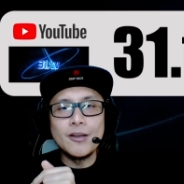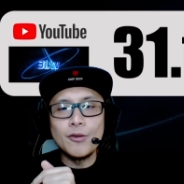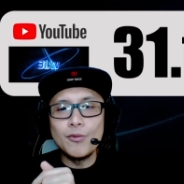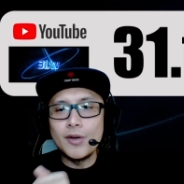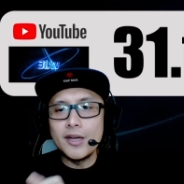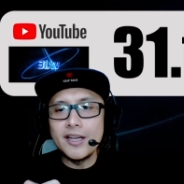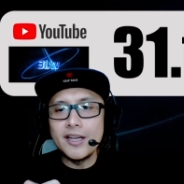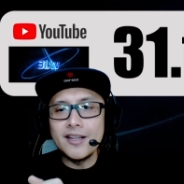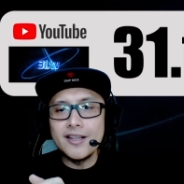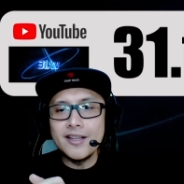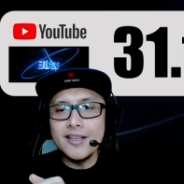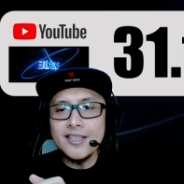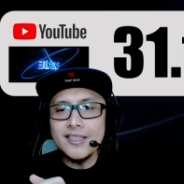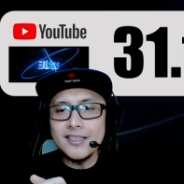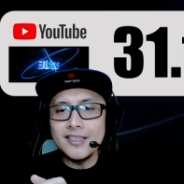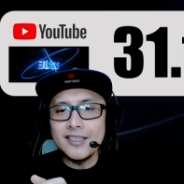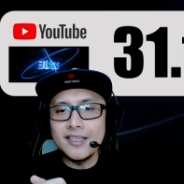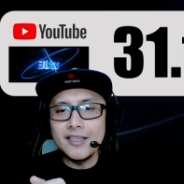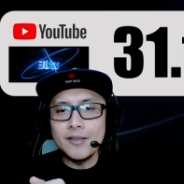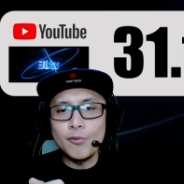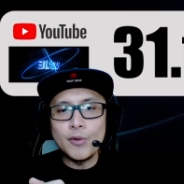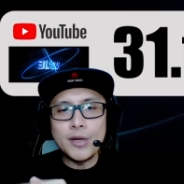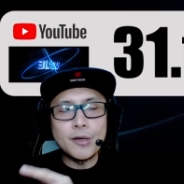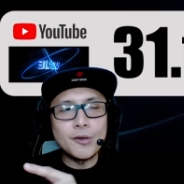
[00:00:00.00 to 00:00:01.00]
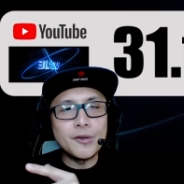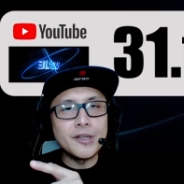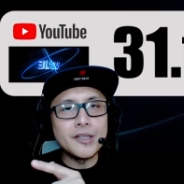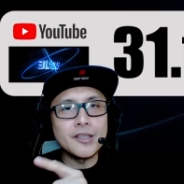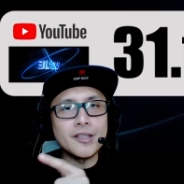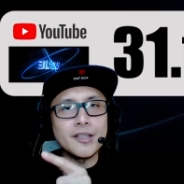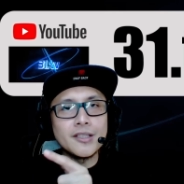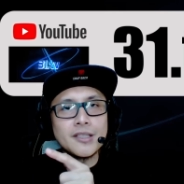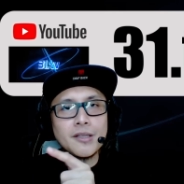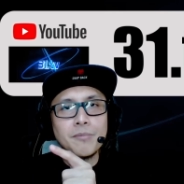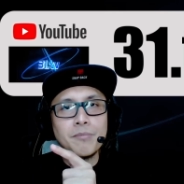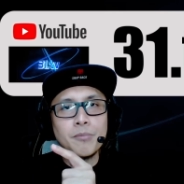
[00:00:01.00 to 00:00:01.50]
what it is, it, whether
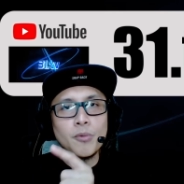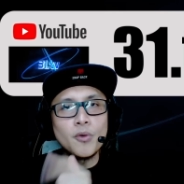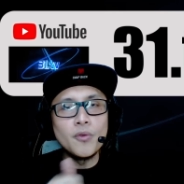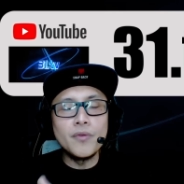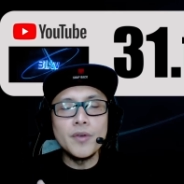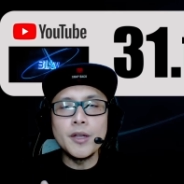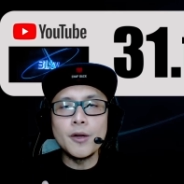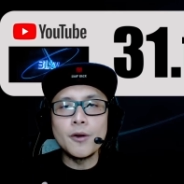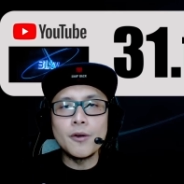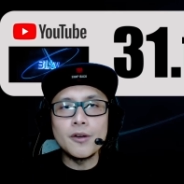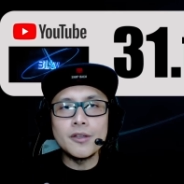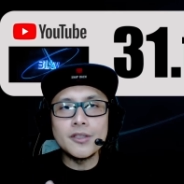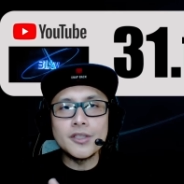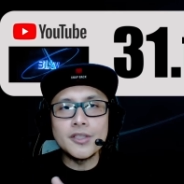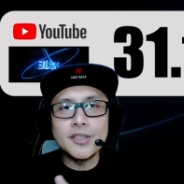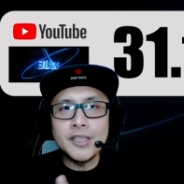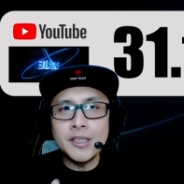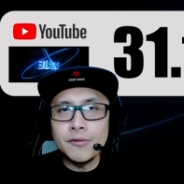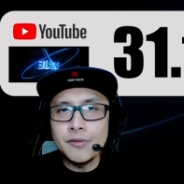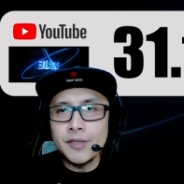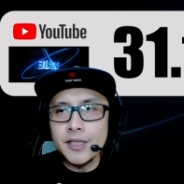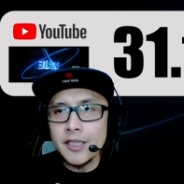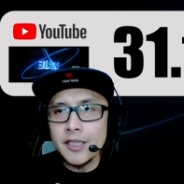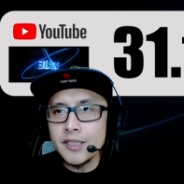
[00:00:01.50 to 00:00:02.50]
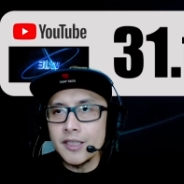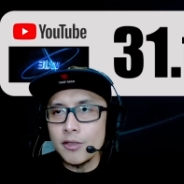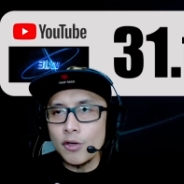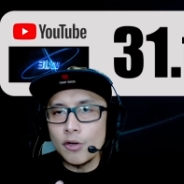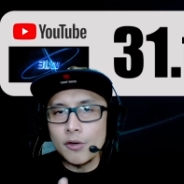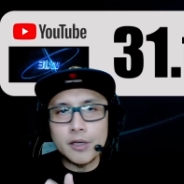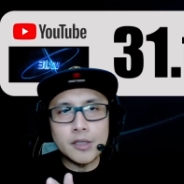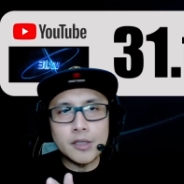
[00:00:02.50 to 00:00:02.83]
it is a movie or a series or a